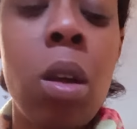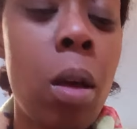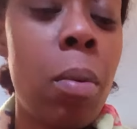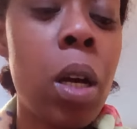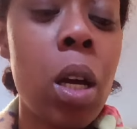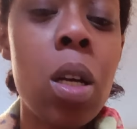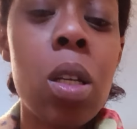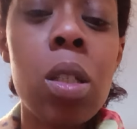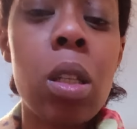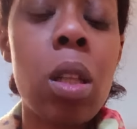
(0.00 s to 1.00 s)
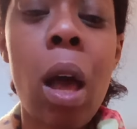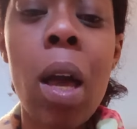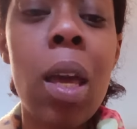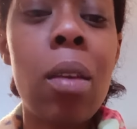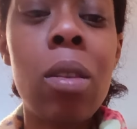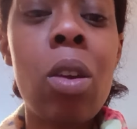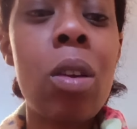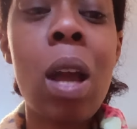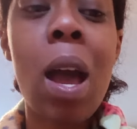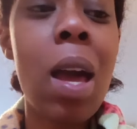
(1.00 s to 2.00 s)
Because, like,
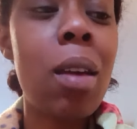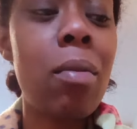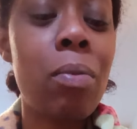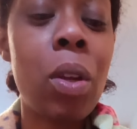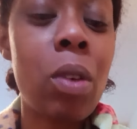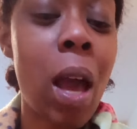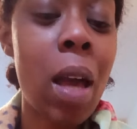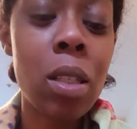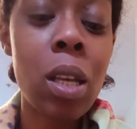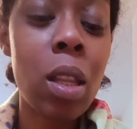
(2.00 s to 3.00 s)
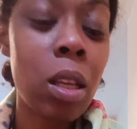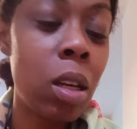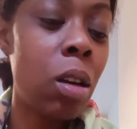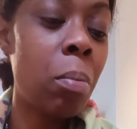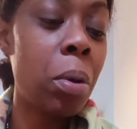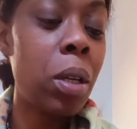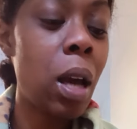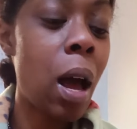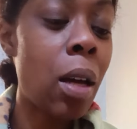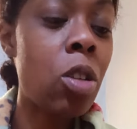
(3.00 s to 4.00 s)
they're not telling the complete,
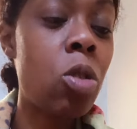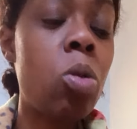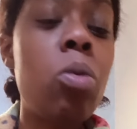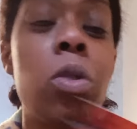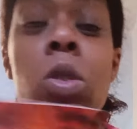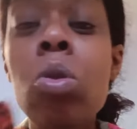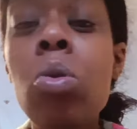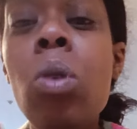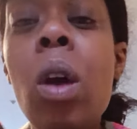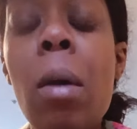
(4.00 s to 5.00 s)
honest truth to